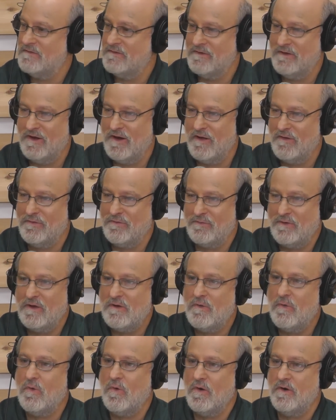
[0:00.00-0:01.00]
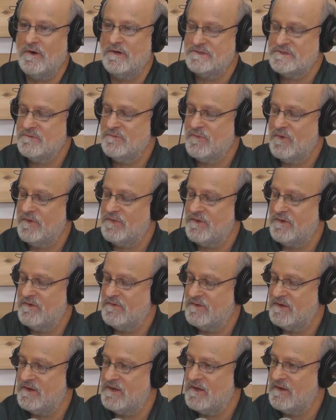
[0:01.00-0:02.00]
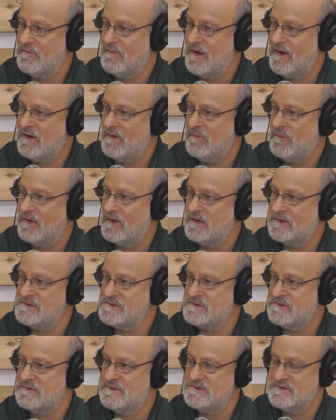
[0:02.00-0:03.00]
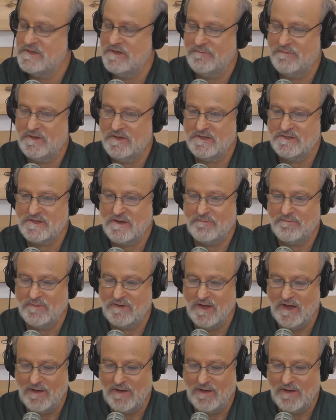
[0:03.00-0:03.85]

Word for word: you know three quarters of what they're thinking about and what concerns them because I'm